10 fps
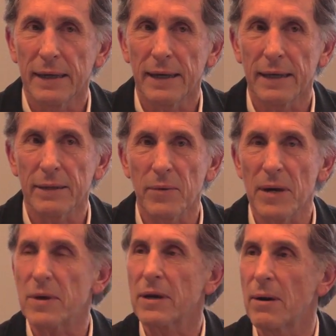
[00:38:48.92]
And the
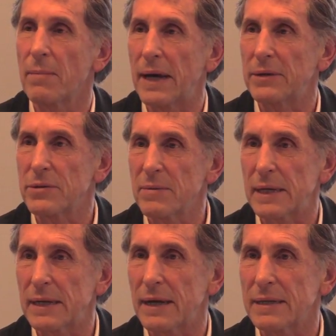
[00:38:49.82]
way we go about
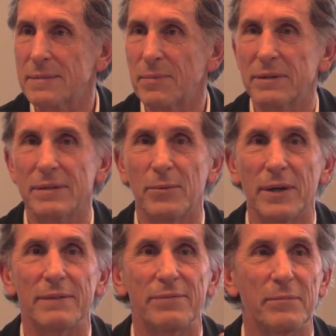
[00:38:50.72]
doing it, I spoke to a
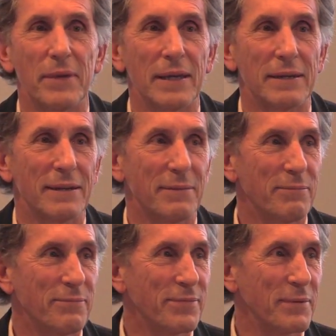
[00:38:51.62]
wonderful man here
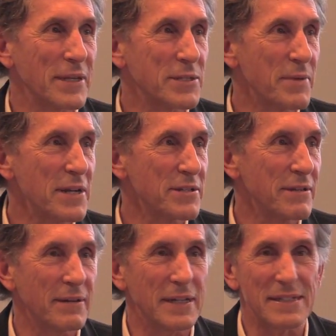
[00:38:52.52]
from
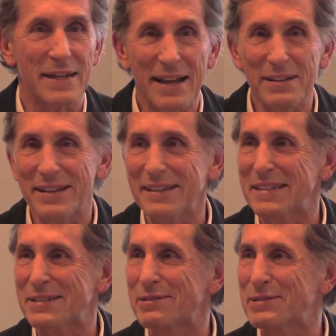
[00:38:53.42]
Espresso, and I said, how do you get
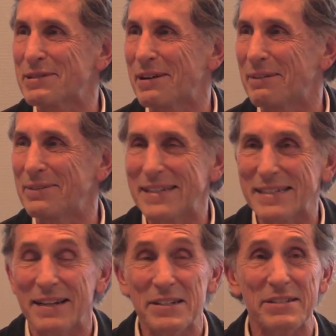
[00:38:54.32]
this good job? And he
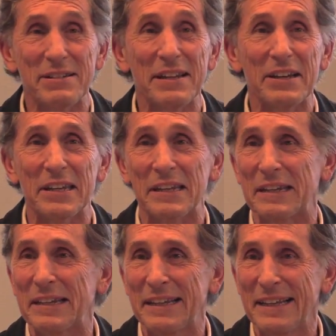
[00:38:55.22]
said, I just got lucky.
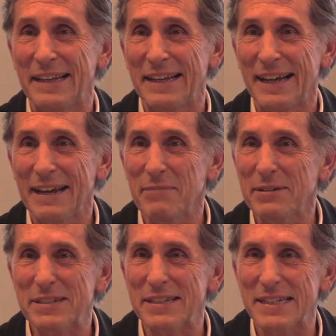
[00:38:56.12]
And
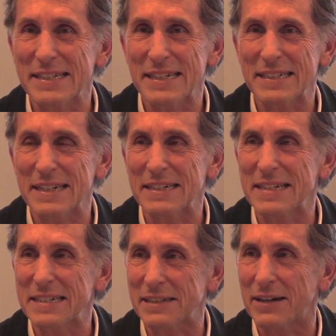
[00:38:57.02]
most of this, it
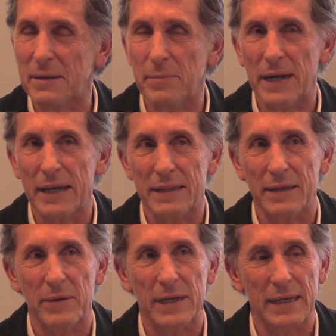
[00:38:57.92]
is luck, but I
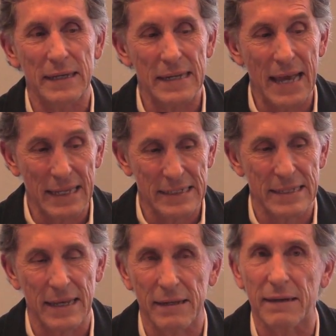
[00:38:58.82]
think we can enhance
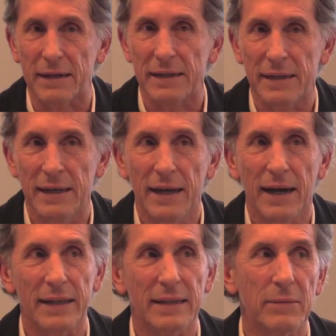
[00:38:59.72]
that luck.
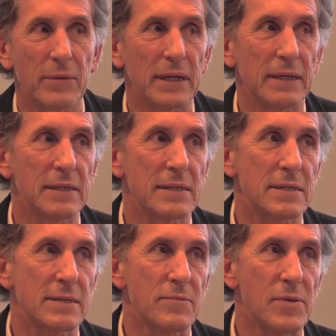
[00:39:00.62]
I think we can
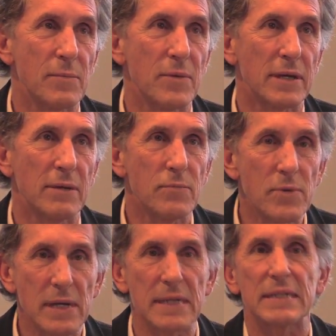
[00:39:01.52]

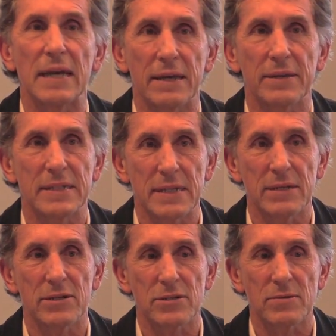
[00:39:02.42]
really take this
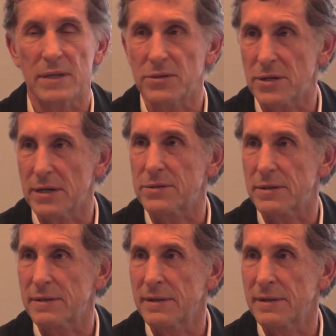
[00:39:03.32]
industry and change it.